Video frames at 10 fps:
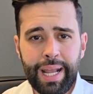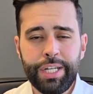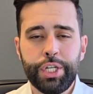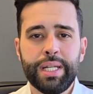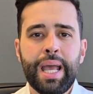
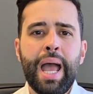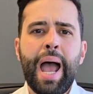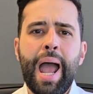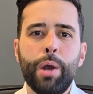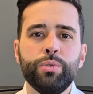agent
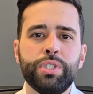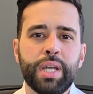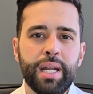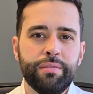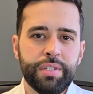
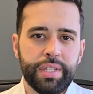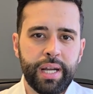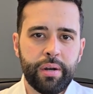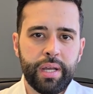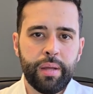outside of this
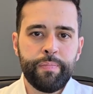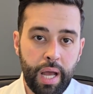area,